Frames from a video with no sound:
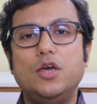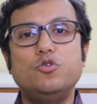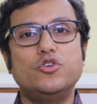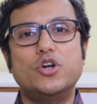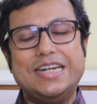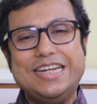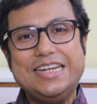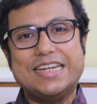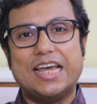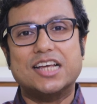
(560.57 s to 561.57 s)
You do not
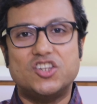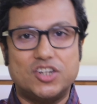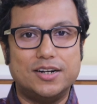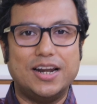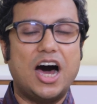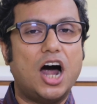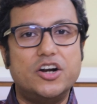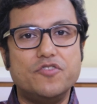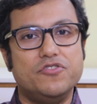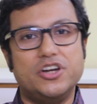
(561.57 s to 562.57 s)
need an external
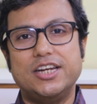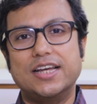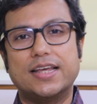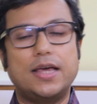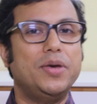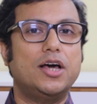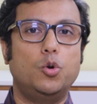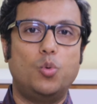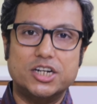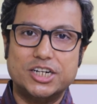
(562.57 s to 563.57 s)
artificial
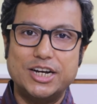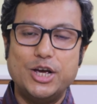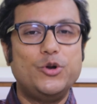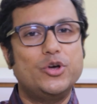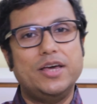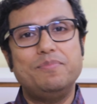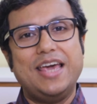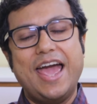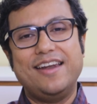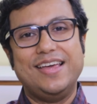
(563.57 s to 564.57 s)
chemical wash to keep
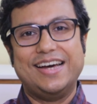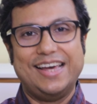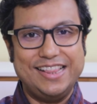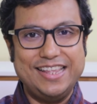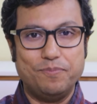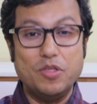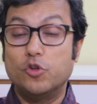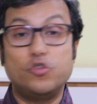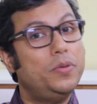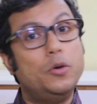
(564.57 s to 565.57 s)
the area healthy,
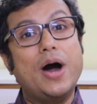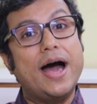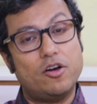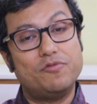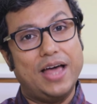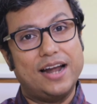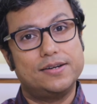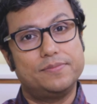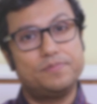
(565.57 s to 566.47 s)
so be aware of that.